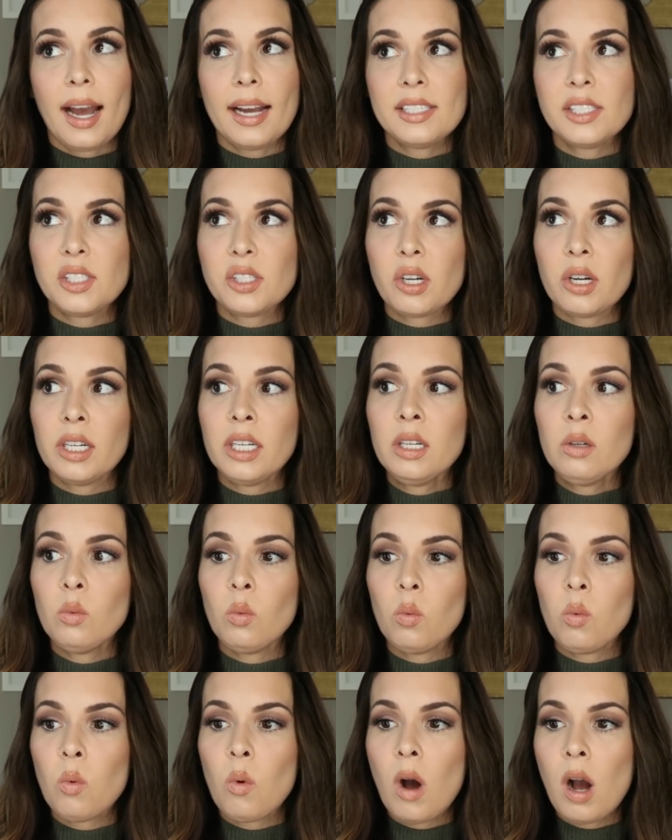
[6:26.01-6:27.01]
I
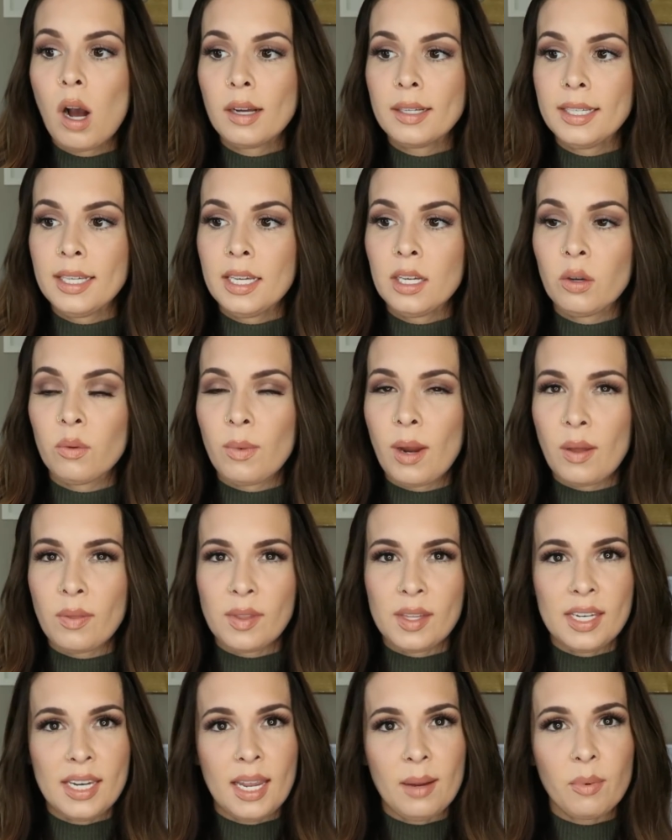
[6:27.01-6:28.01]
started walking
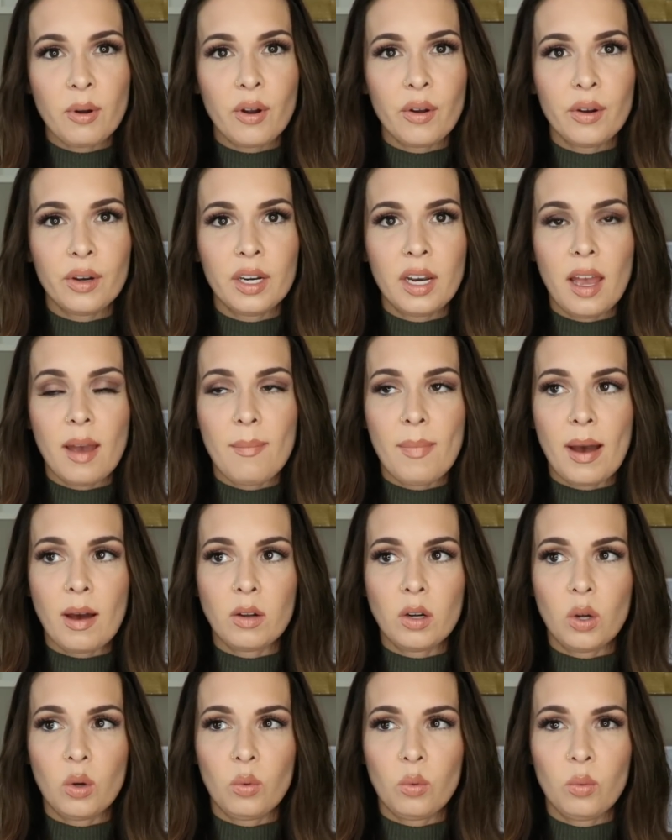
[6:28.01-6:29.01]
around the neighborhood
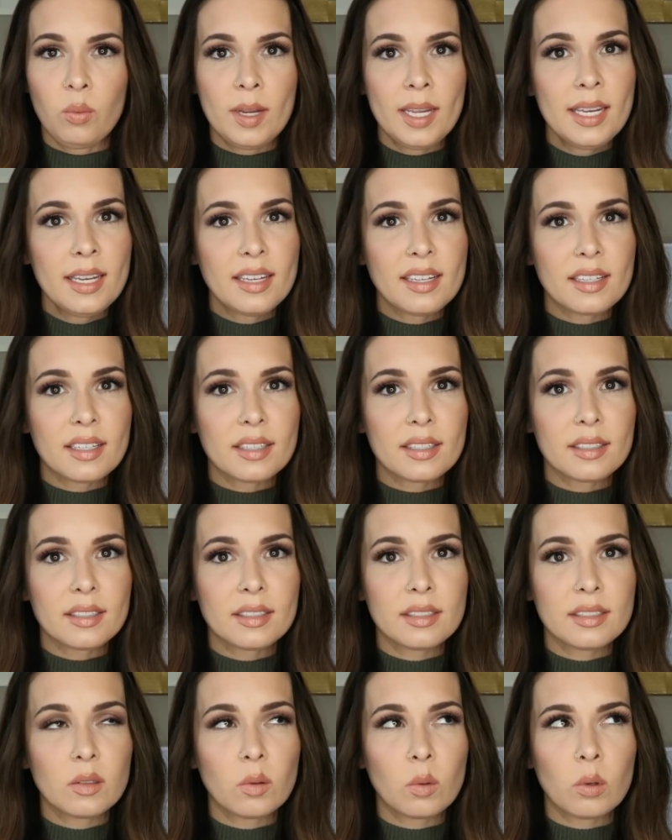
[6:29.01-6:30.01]
about a week
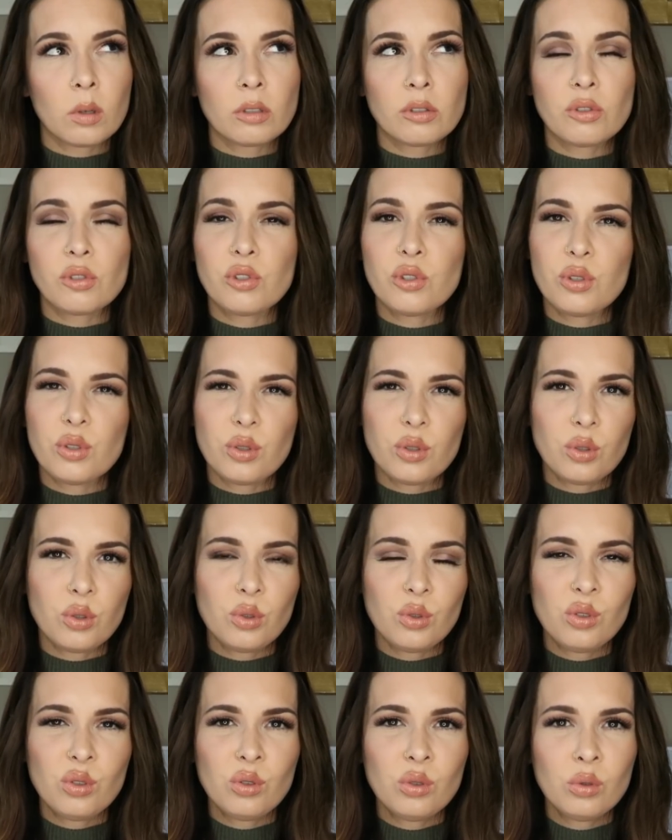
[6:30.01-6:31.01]
or
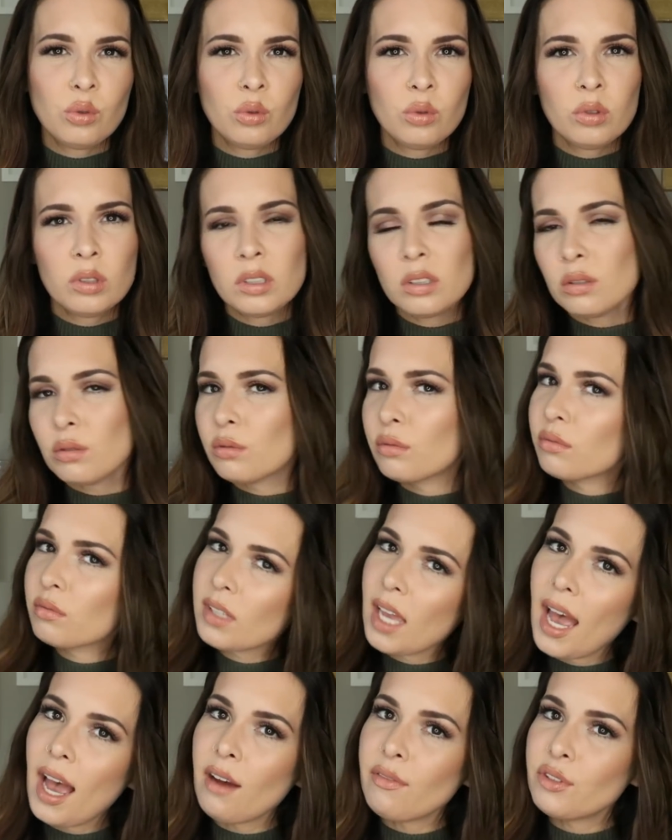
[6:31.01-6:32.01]
two
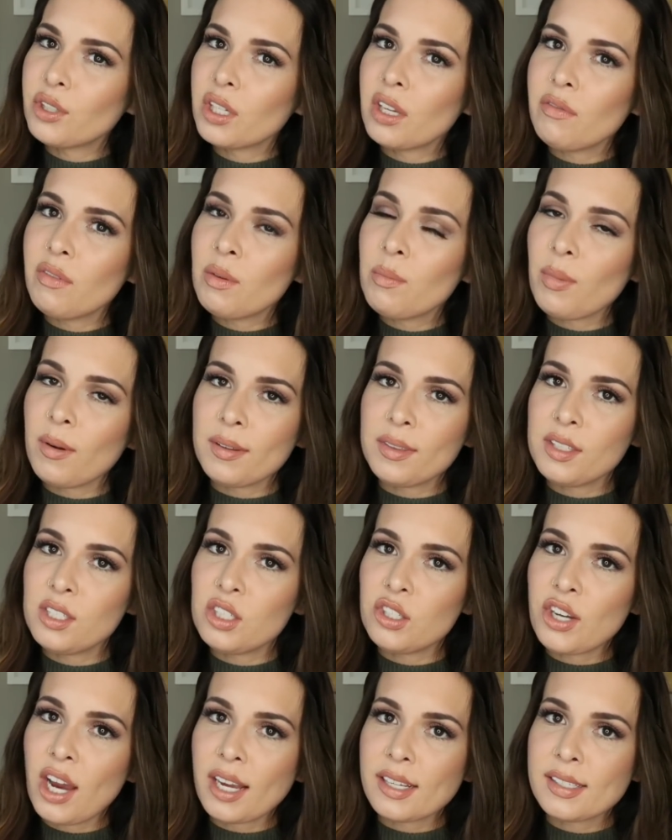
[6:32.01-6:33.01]
after giving birth
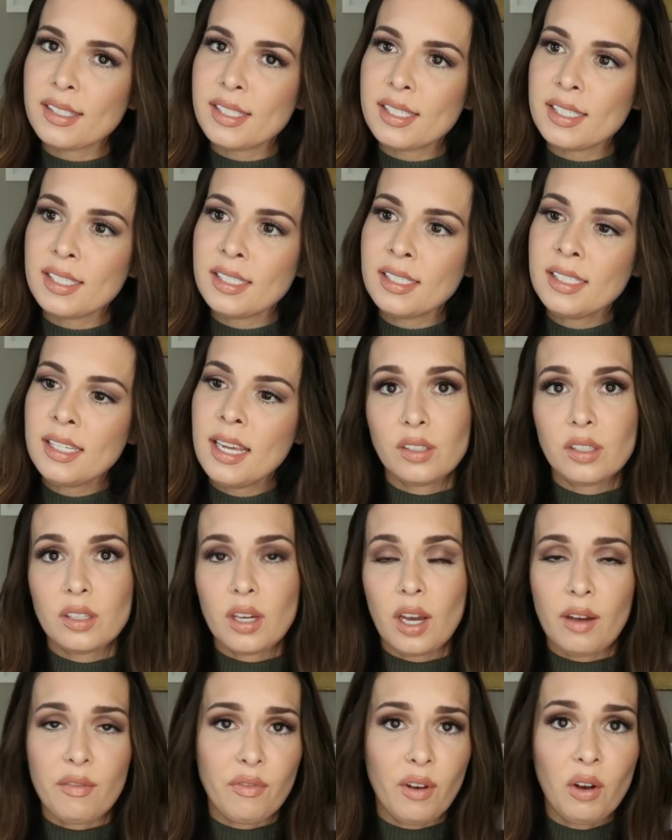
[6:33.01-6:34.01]
to Jackson.
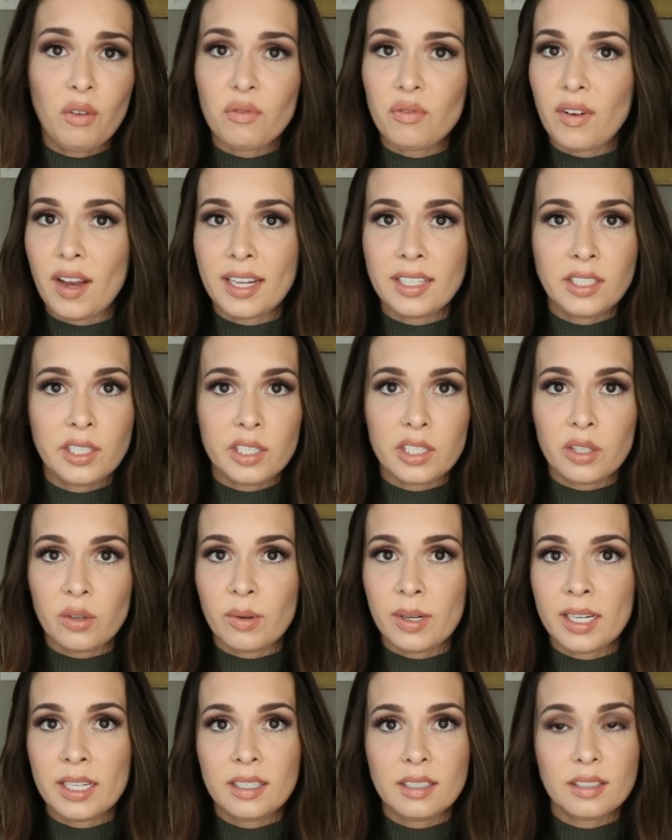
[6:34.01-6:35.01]
I felt fine to
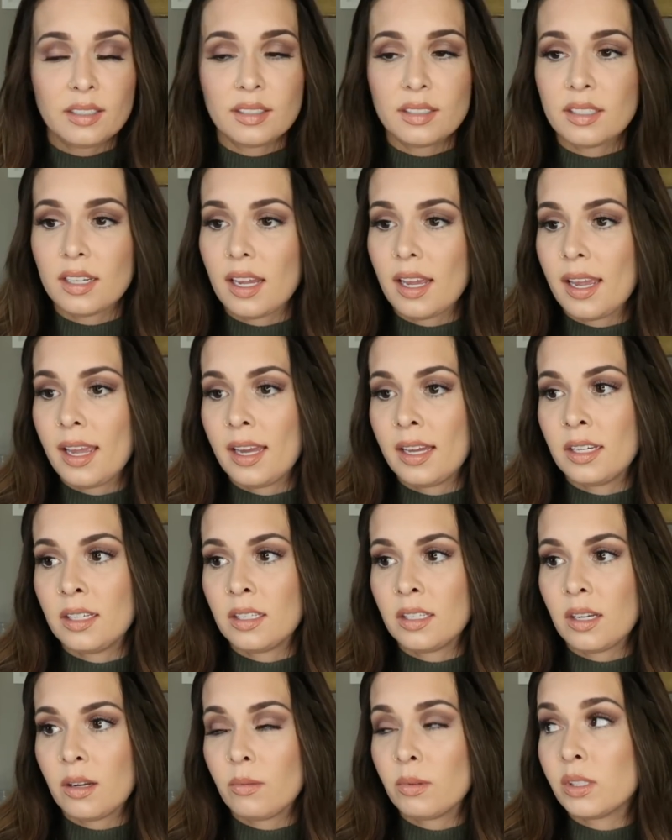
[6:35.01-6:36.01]
do it
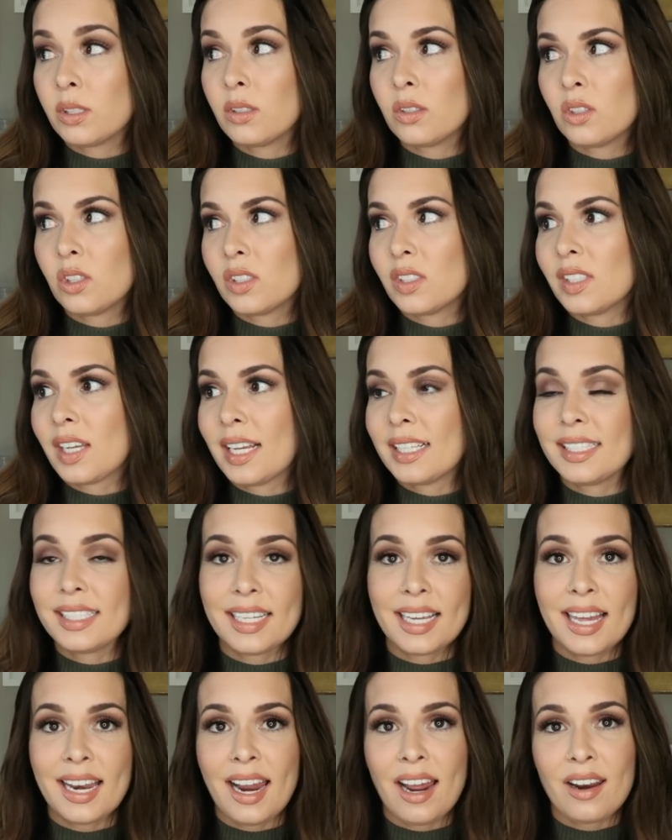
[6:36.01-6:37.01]
and it was just nice
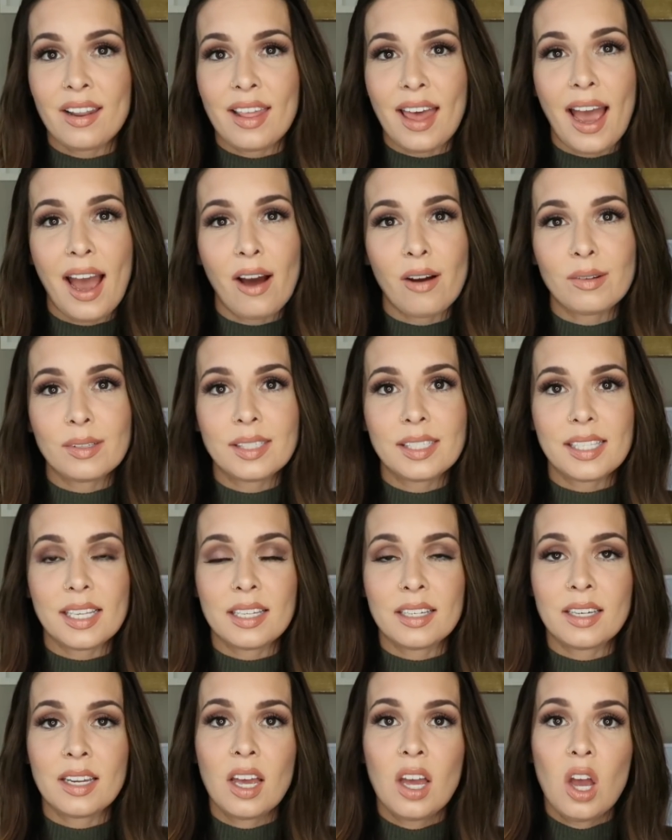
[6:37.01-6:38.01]
to get out of the house
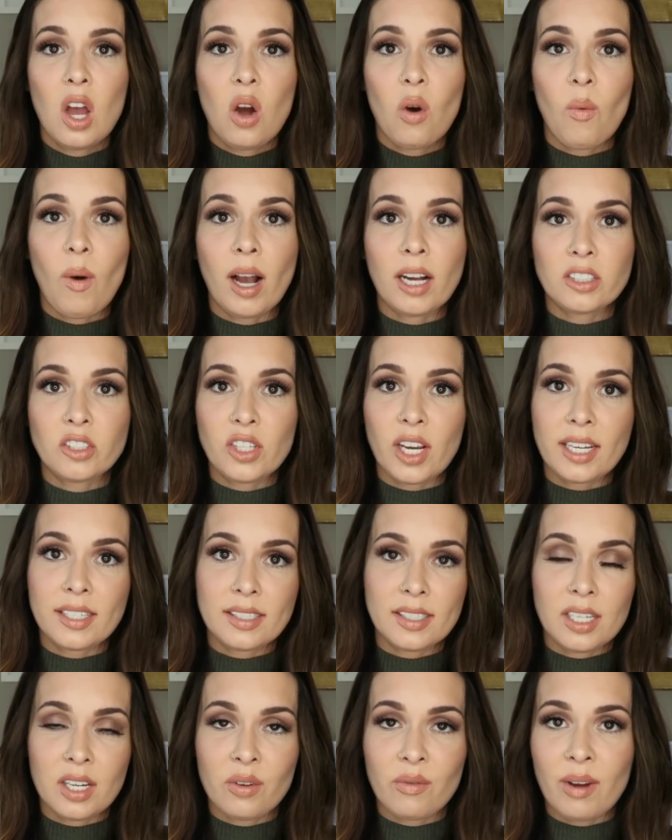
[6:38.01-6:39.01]
and walk
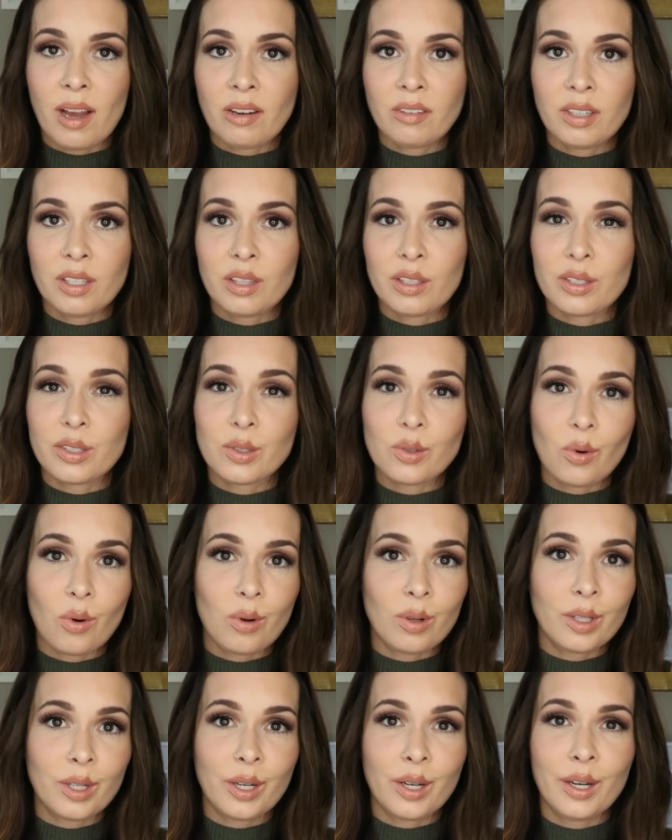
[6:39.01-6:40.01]
Jackson around in the
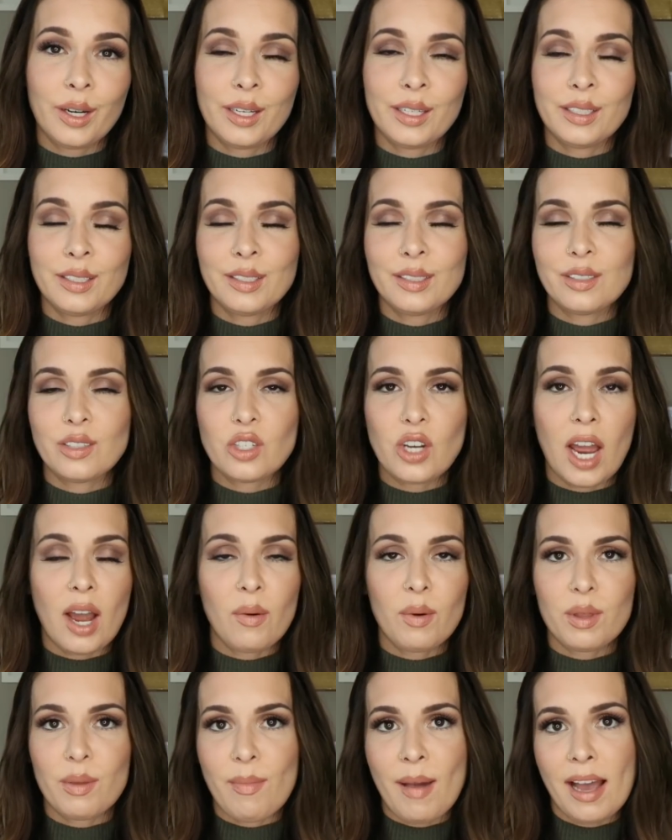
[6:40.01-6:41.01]
stroller and
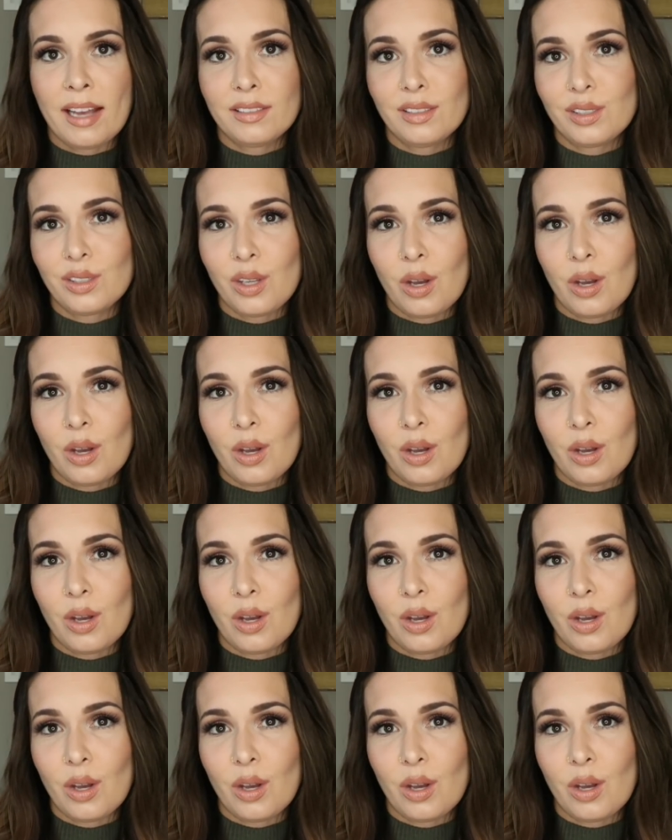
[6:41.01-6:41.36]
chat with Matt.